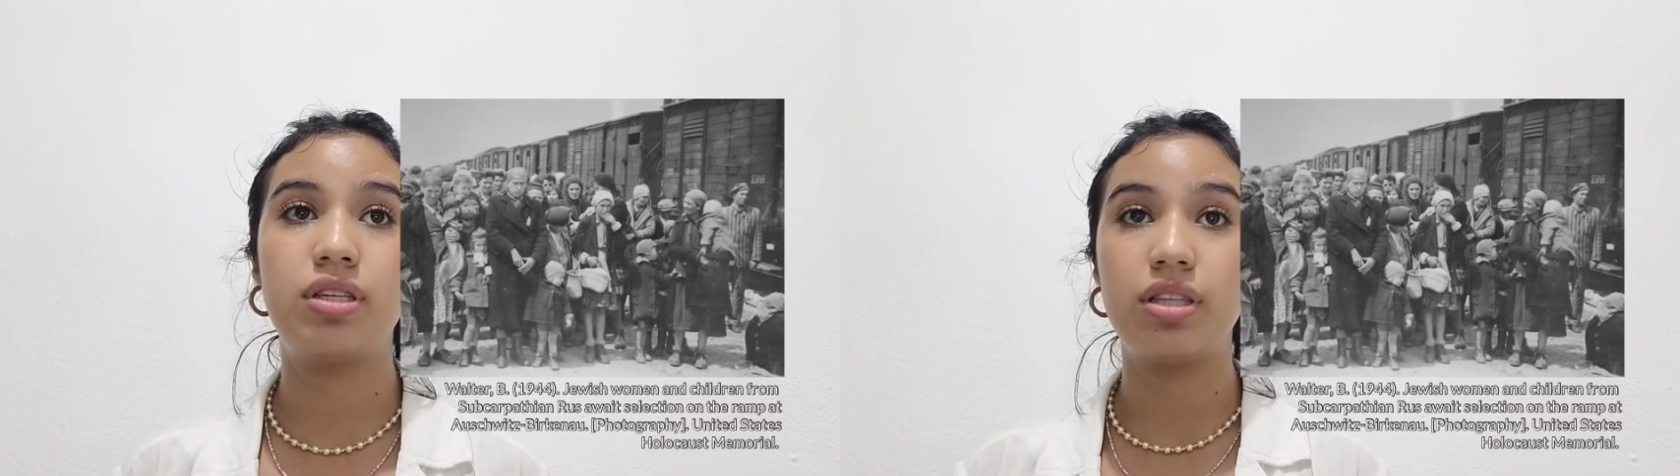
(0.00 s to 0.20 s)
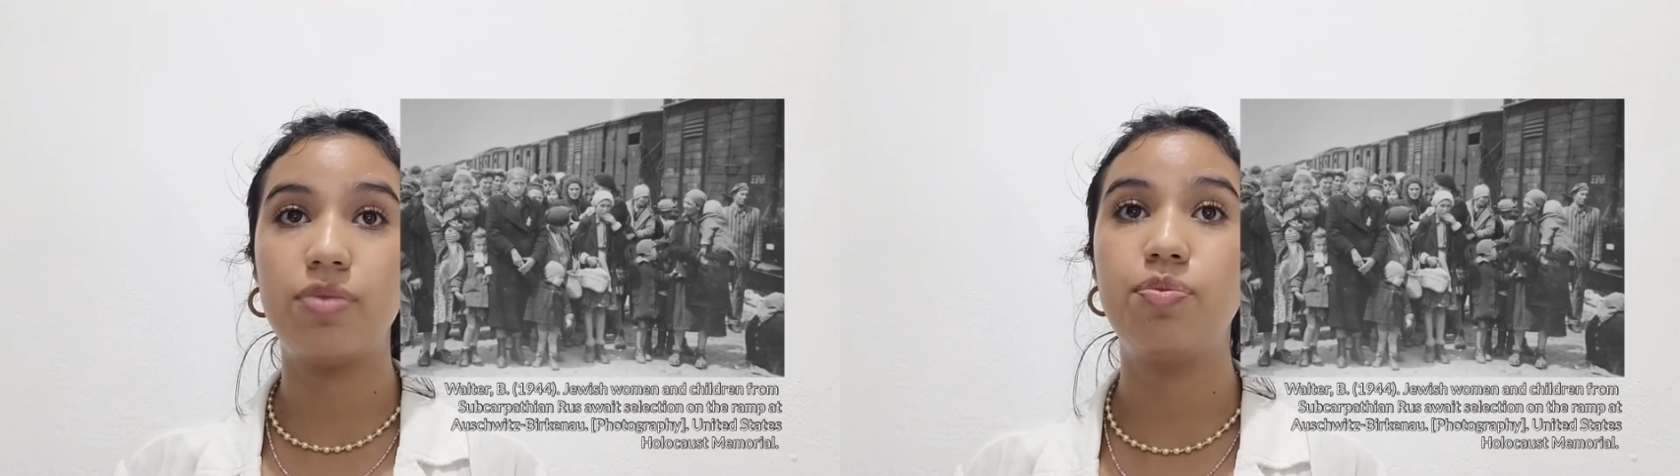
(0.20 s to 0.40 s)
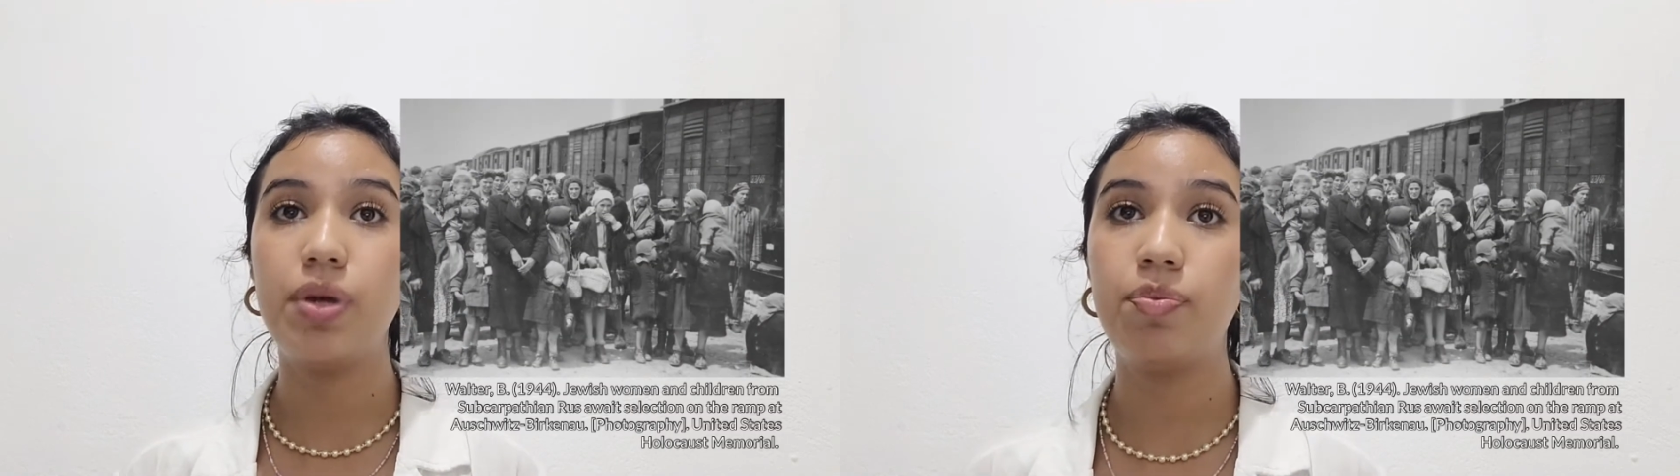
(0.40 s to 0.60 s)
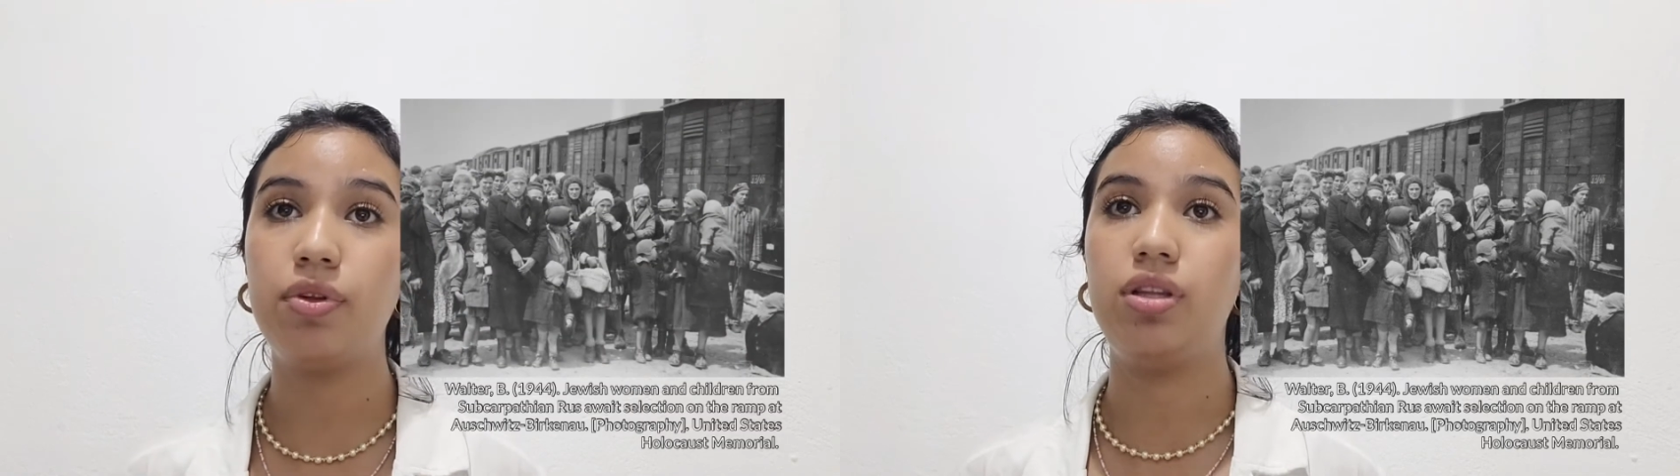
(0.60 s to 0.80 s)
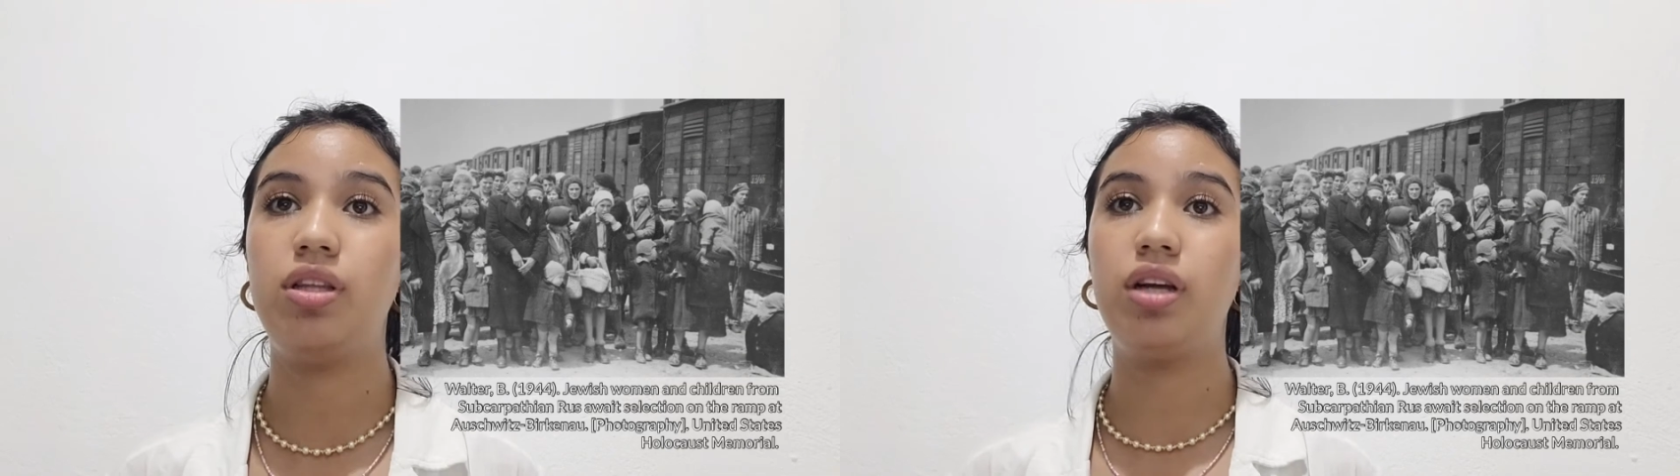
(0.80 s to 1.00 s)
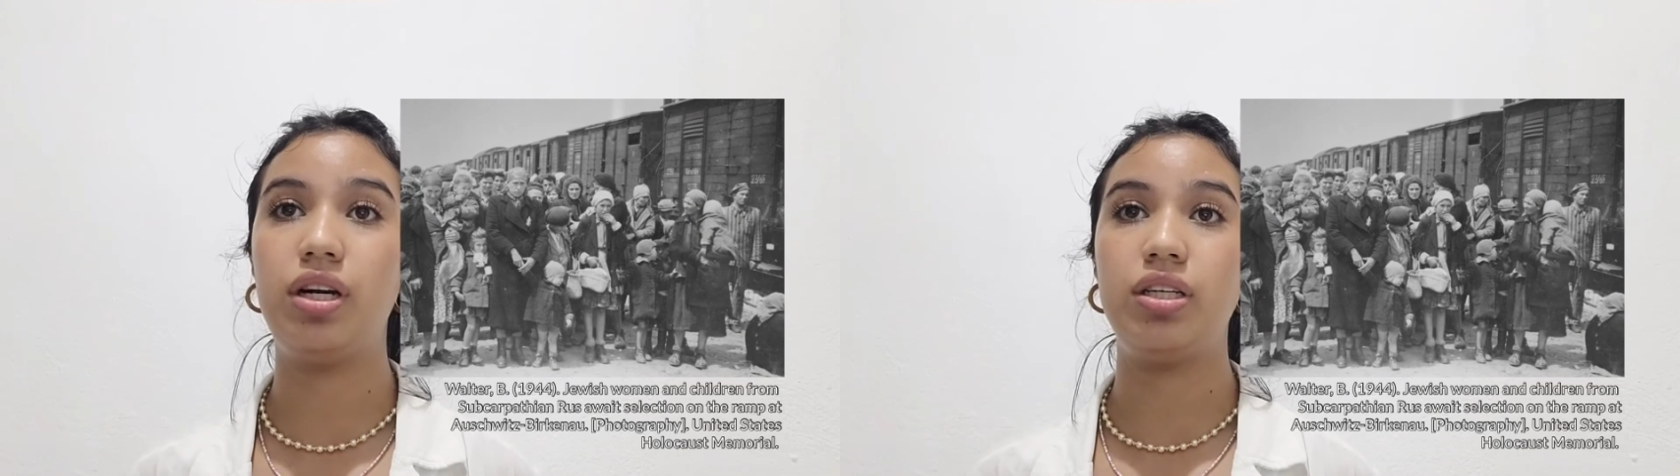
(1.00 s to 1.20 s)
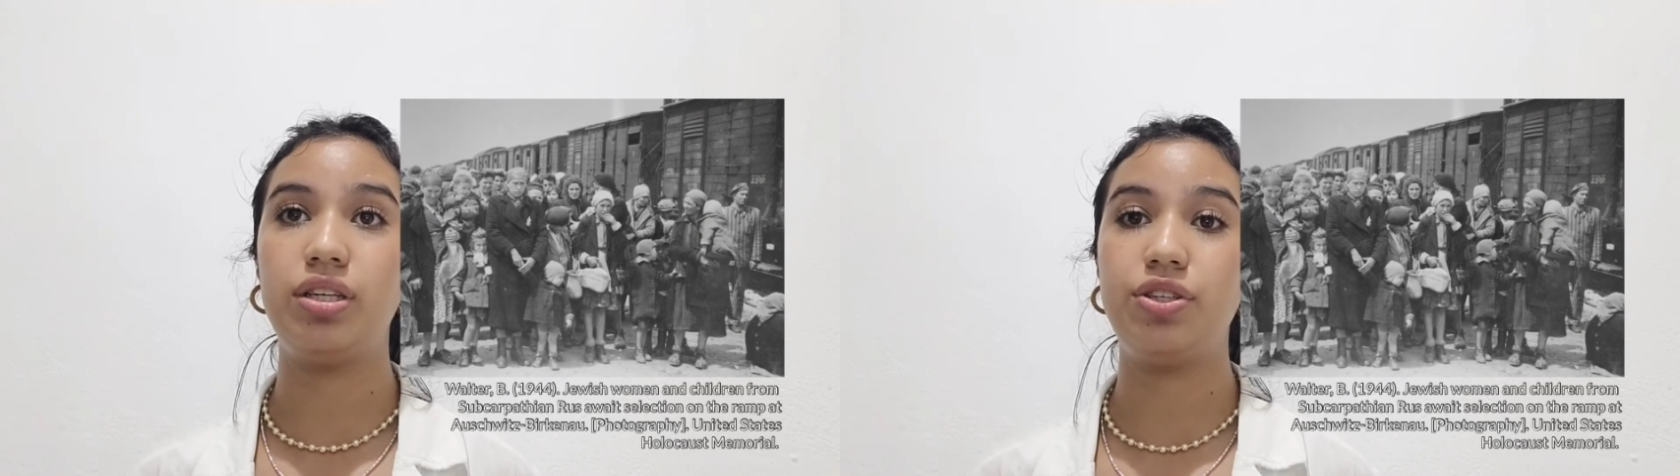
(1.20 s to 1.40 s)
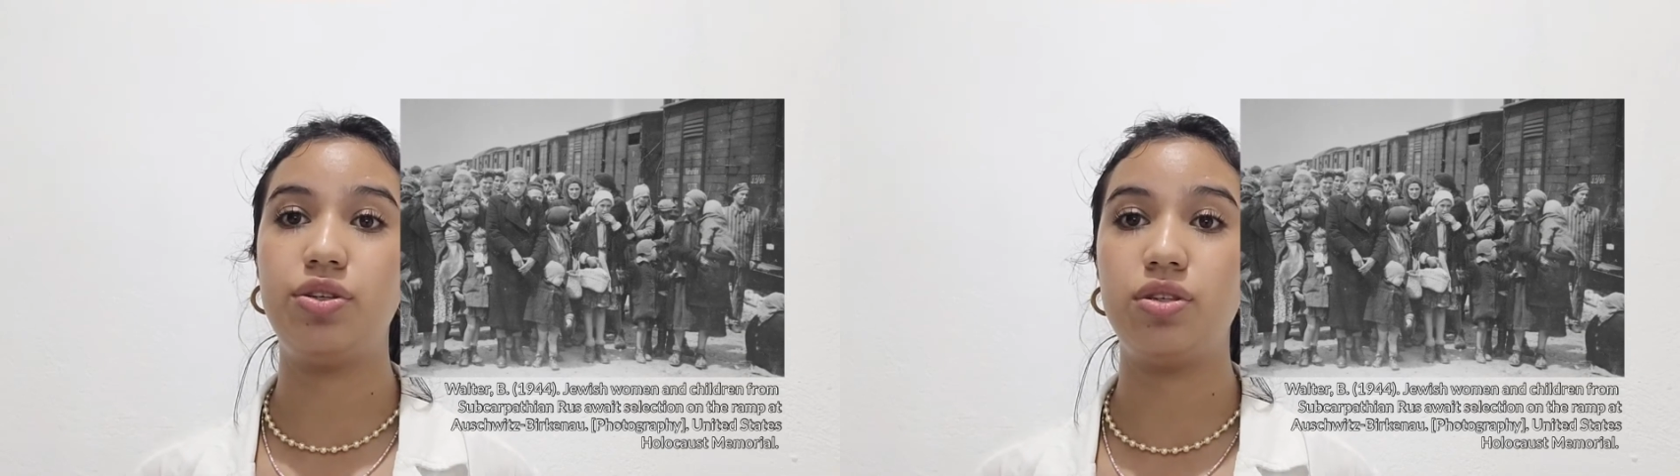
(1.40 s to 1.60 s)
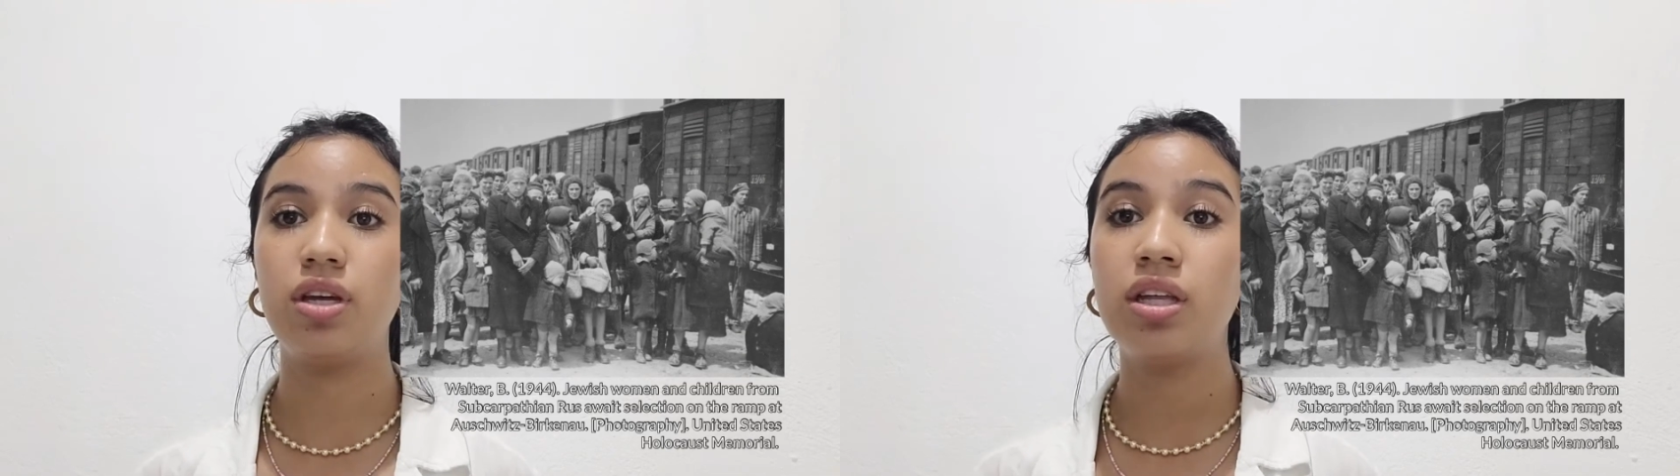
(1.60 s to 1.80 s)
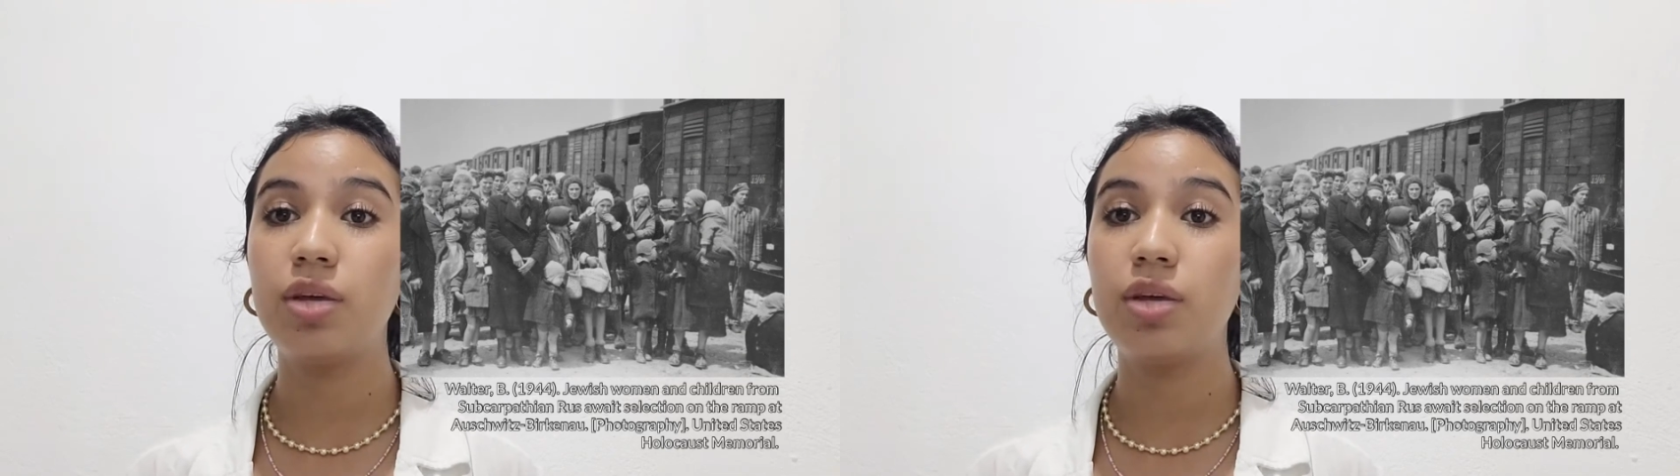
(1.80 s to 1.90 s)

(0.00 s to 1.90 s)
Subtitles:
the people that are in their shoes.